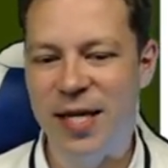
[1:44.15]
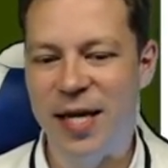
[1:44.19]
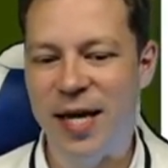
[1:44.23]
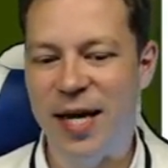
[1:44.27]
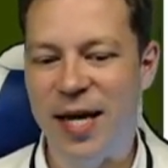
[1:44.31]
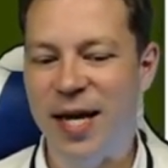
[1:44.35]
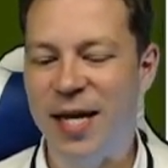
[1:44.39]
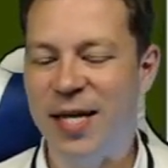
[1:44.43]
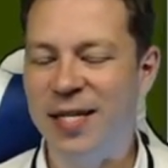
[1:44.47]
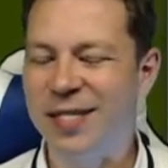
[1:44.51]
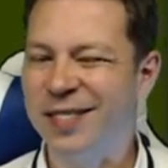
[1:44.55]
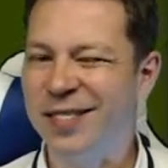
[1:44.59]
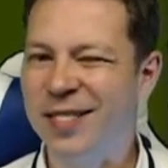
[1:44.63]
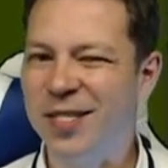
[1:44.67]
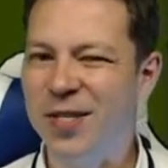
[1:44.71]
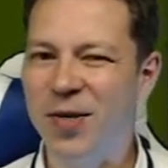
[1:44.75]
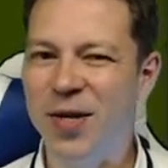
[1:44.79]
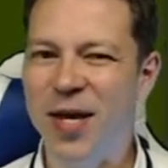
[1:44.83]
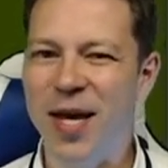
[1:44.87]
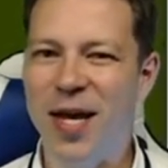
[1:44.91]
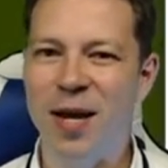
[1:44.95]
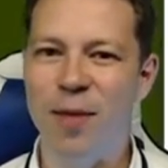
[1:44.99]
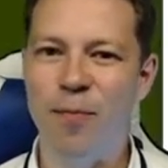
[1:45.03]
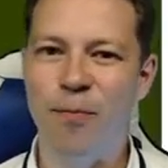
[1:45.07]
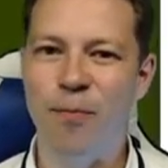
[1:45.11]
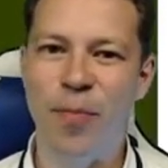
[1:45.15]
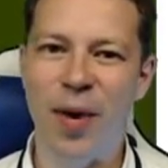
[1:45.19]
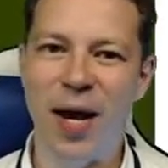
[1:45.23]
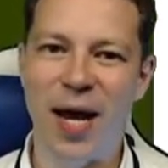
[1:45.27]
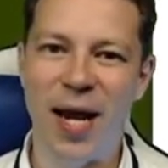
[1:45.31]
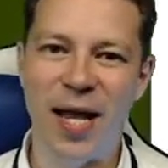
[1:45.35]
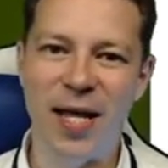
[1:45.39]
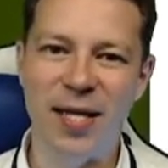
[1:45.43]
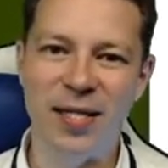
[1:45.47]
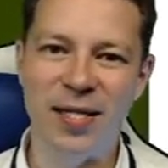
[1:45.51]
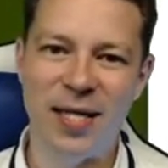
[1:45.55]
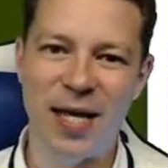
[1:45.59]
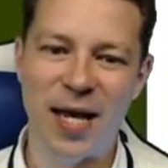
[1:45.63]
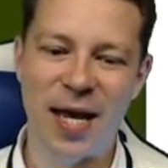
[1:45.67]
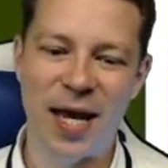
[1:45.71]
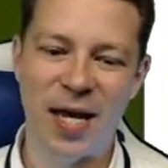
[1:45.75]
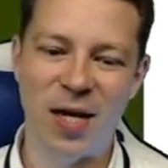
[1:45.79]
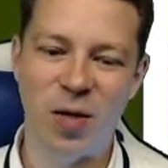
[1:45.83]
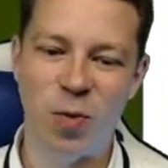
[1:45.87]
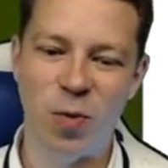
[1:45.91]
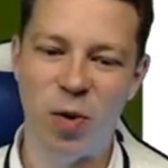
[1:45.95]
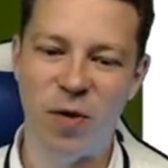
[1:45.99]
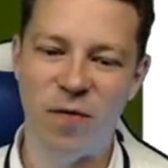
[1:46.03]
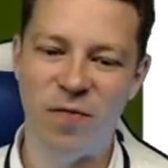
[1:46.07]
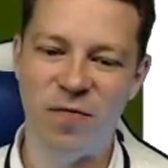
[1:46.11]
and you get a balanced
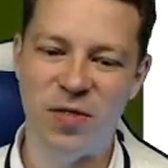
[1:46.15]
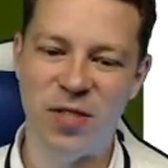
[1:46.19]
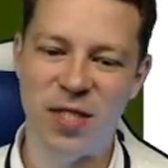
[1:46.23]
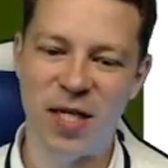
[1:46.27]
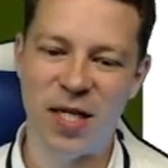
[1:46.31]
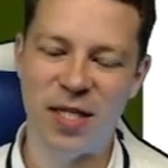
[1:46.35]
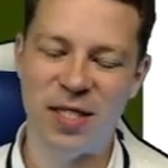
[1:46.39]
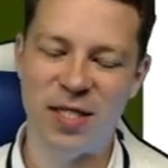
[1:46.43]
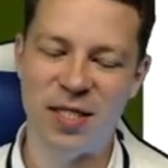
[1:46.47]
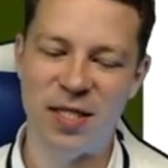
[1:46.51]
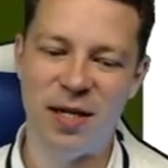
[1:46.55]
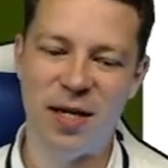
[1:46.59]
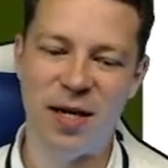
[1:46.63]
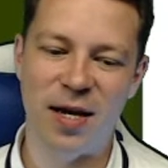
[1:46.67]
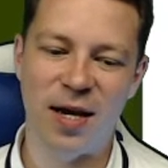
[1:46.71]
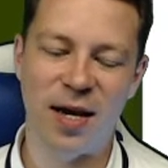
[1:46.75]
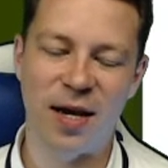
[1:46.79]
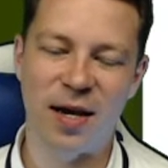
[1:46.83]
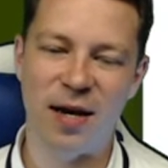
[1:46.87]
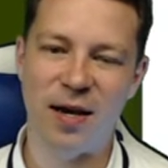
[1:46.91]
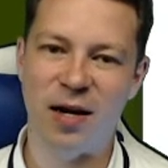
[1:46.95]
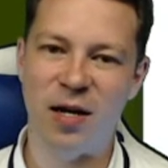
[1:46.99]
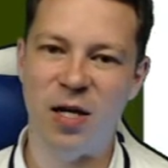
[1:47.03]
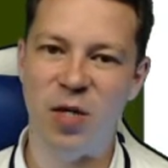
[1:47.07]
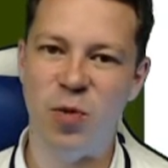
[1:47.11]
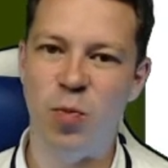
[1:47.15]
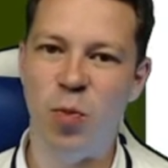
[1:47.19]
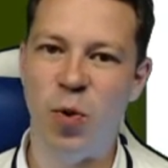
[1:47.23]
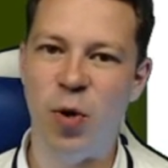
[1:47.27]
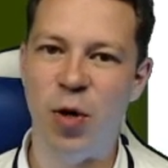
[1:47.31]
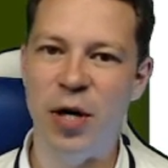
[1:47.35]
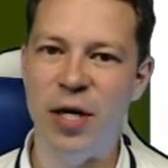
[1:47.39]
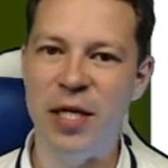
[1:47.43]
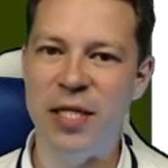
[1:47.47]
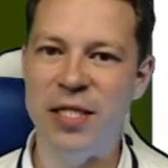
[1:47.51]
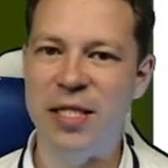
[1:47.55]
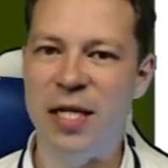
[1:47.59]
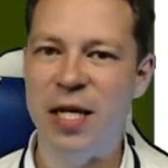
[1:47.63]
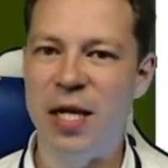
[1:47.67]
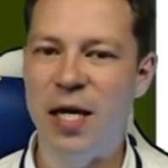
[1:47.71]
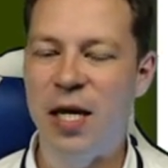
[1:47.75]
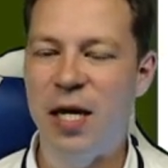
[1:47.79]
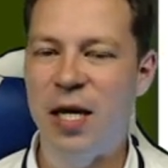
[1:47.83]
hand with 16 high card points.